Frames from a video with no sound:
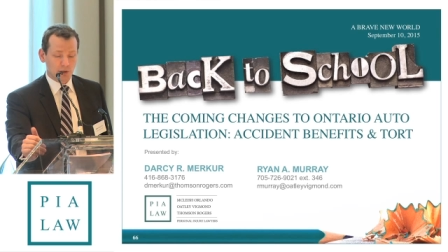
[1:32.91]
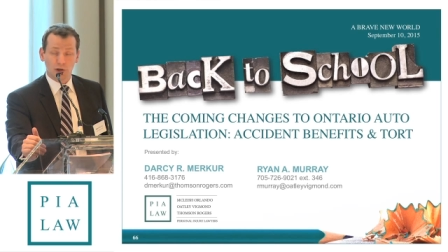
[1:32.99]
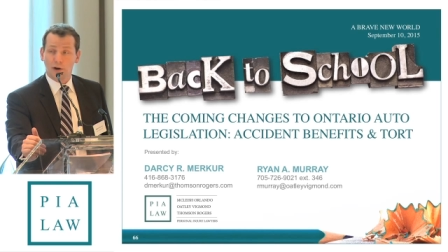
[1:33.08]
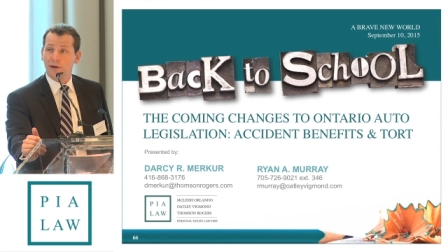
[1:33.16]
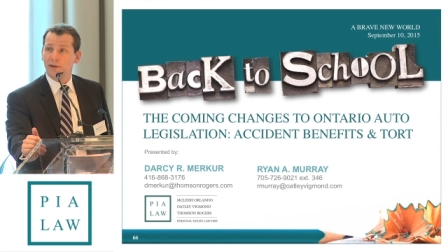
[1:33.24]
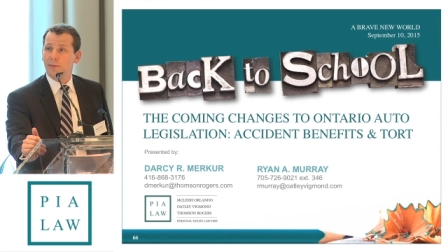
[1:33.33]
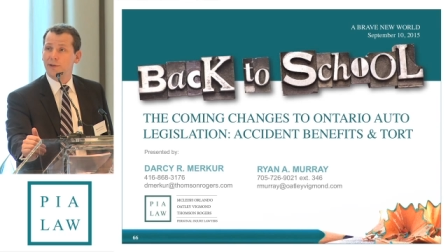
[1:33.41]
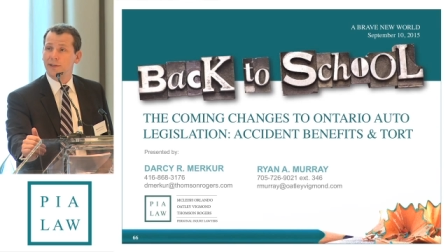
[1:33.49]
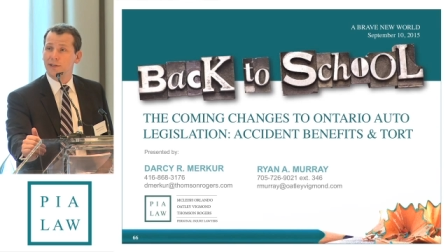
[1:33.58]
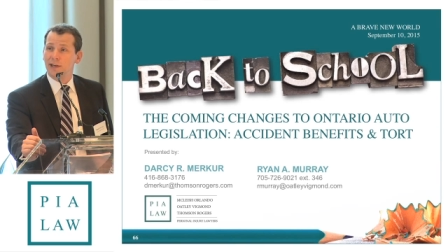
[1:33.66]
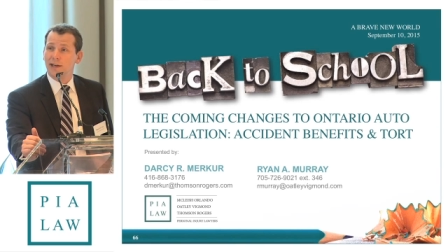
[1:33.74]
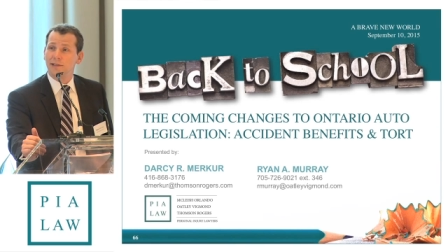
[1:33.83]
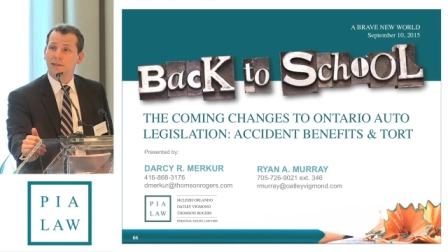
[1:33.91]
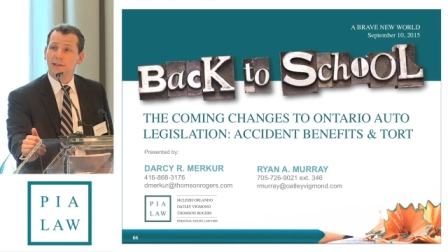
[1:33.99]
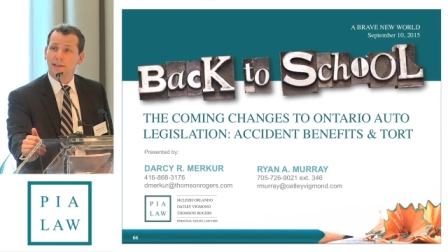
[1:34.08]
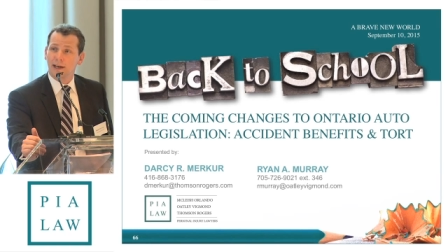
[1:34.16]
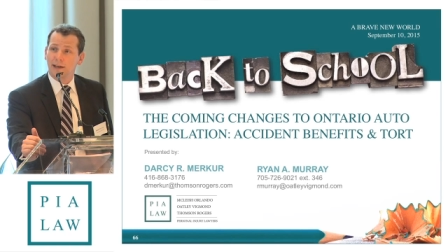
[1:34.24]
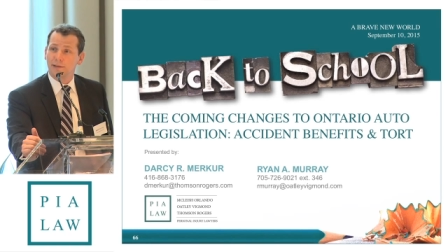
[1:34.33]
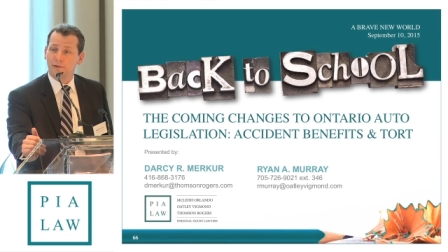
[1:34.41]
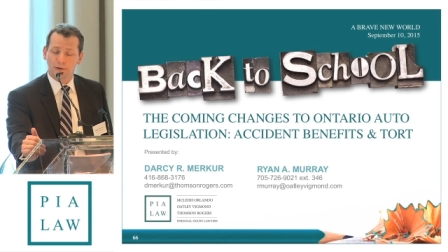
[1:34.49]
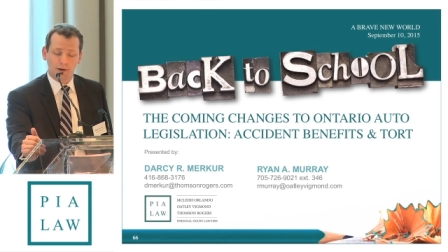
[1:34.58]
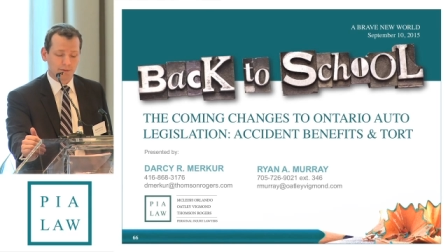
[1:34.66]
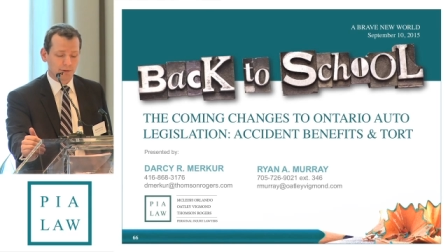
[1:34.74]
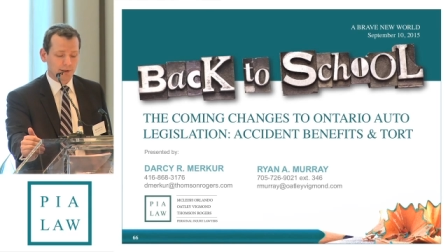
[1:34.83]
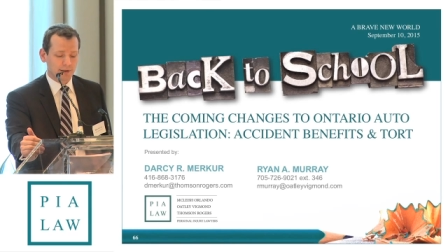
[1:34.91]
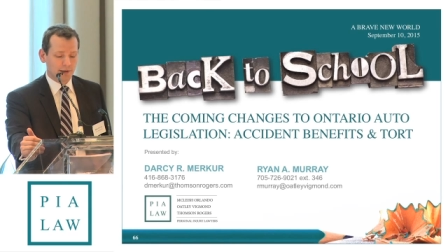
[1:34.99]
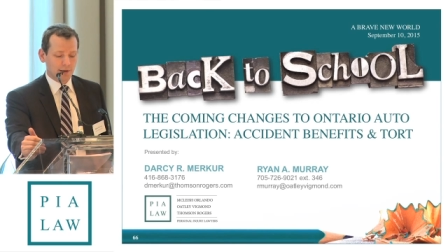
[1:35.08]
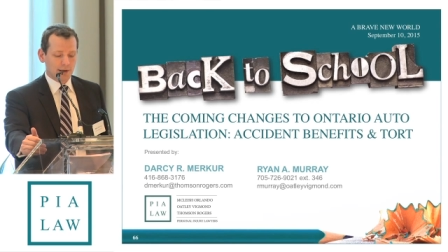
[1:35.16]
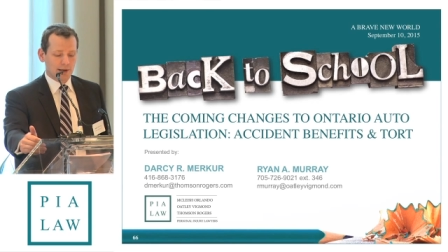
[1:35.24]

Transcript: chart about the changes to catastrophic,